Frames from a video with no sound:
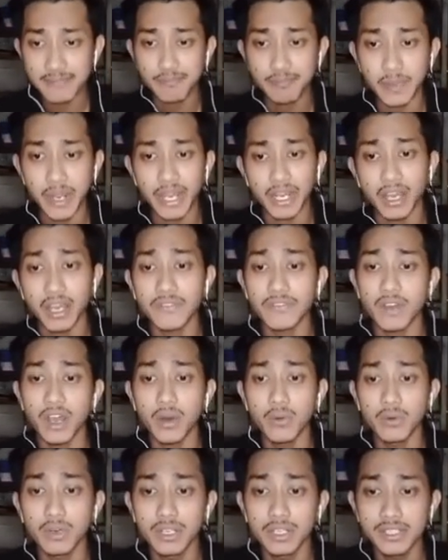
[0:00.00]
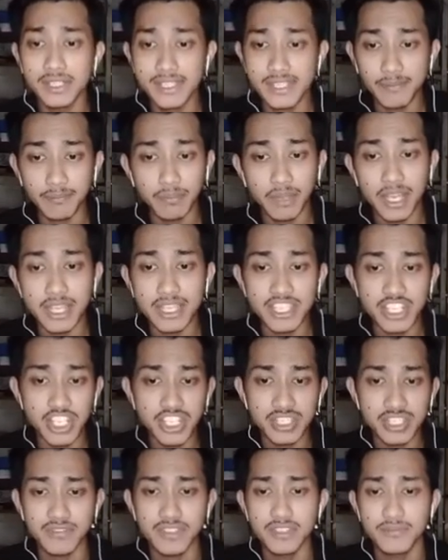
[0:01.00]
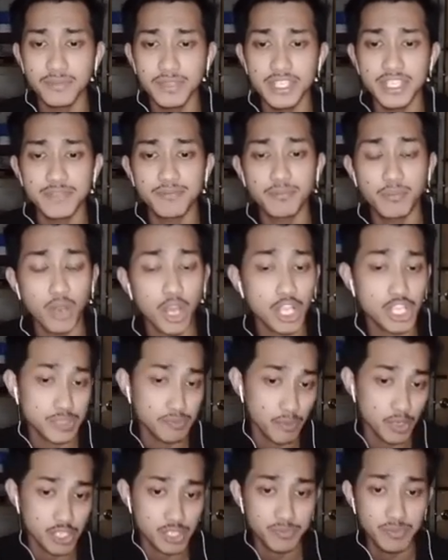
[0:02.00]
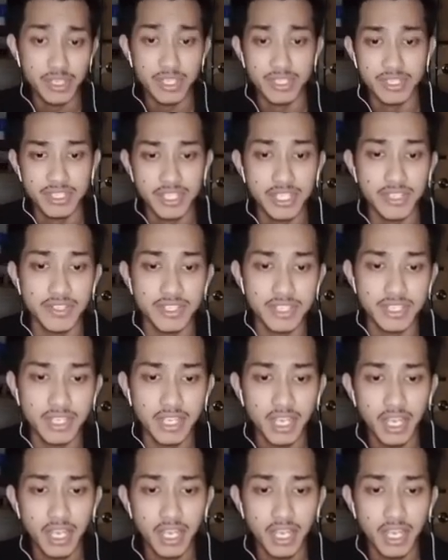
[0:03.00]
part of our supply chain visibility's blogspot series.